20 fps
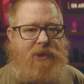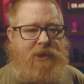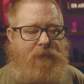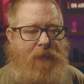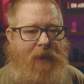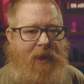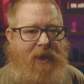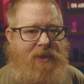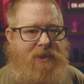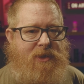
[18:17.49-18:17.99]

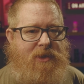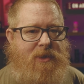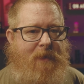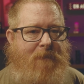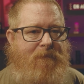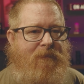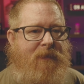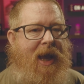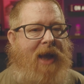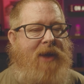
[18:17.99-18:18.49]
space
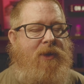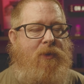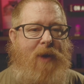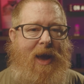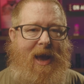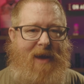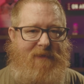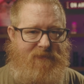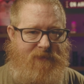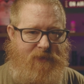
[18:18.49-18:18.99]
and you
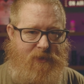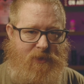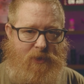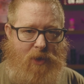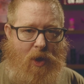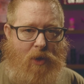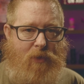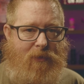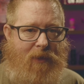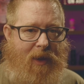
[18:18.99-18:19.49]
have
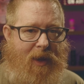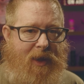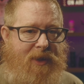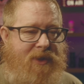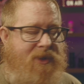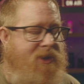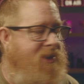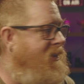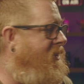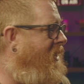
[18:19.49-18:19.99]
no
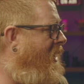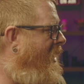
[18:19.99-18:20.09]
lights,